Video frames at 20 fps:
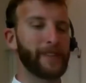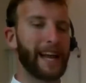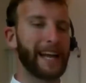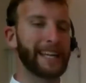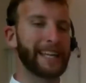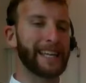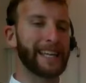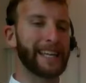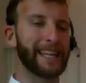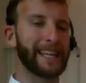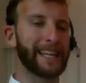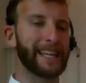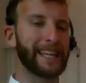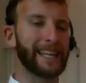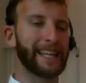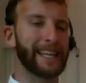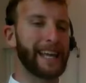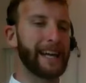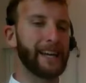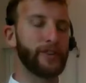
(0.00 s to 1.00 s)
I
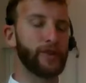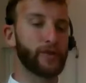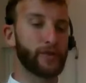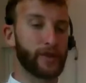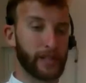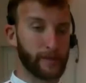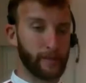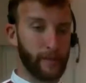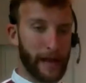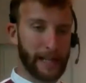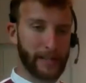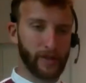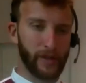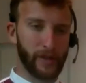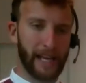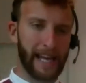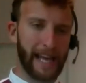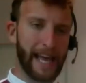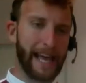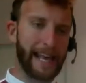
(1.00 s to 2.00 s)
can use a
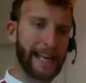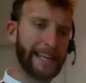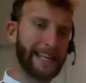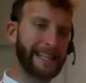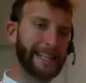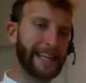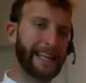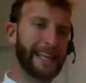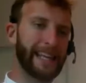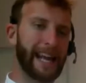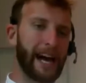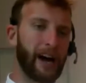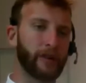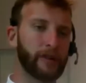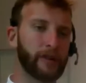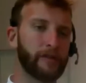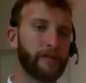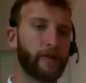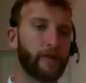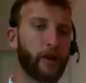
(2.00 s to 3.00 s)
spatula and take it
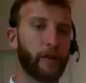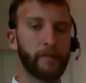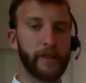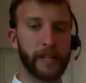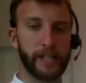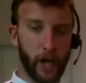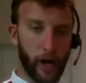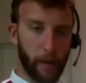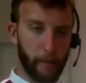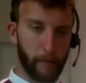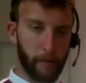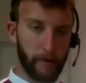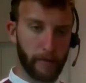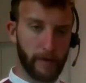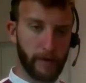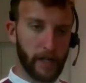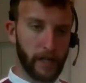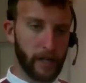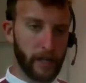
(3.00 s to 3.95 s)
out from the top.